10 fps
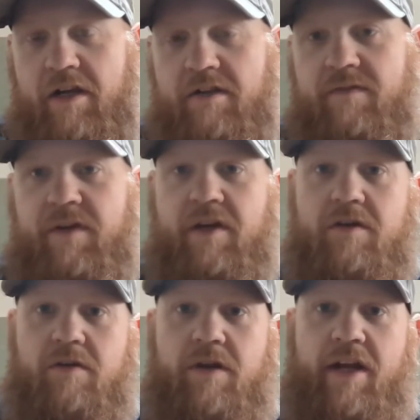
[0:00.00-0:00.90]
in the
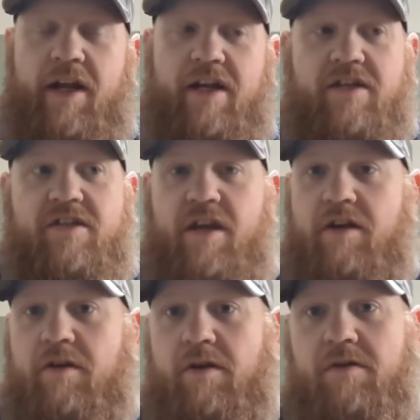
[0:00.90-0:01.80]
vehicle. It had a
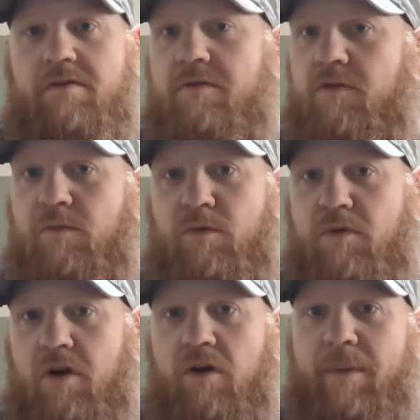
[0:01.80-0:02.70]
standard normal
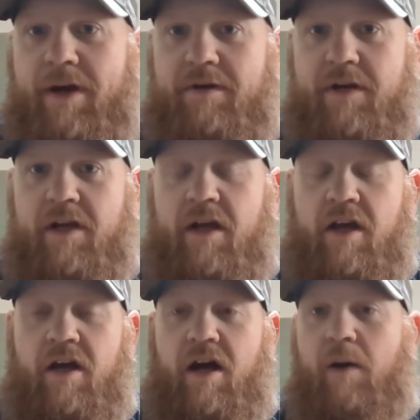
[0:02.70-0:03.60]
car battery.
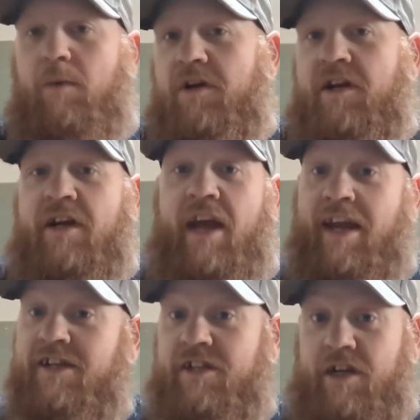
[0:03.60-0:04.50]
I wanted an
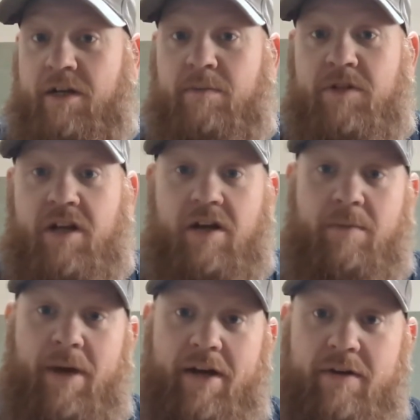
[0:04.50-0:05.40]
AGM style
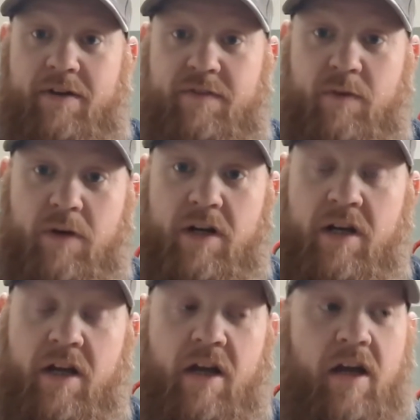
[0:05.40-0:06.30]
battery for it,
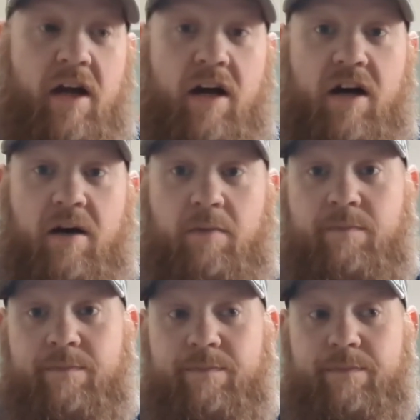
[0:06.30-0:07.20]

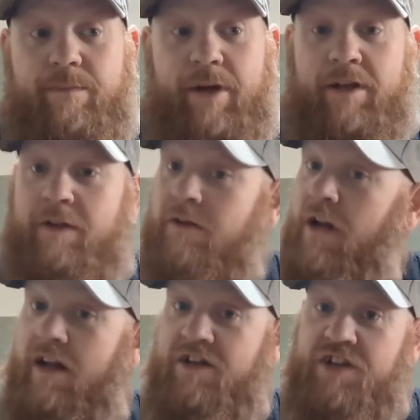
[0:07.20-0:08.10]
and they're
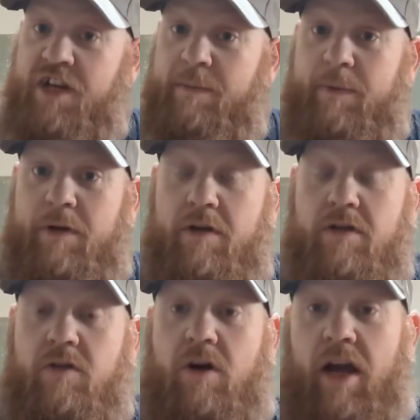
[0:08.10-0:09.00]
not cheap.
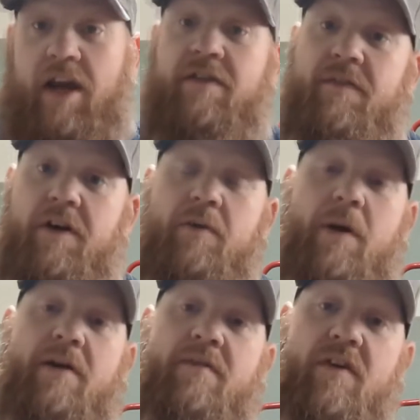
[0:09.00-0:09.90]
So I had to find a way
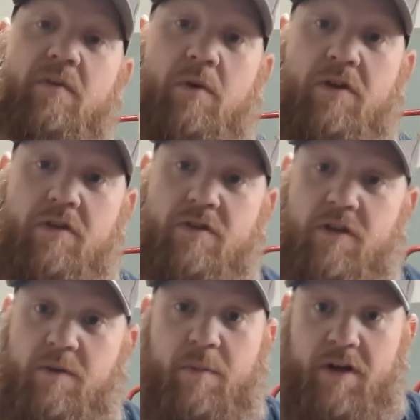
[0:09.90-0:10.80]
to find one of those
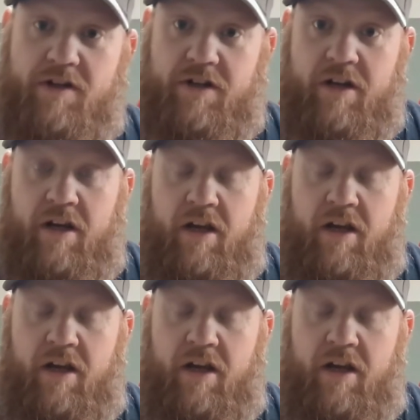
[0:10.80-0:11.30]
under budget.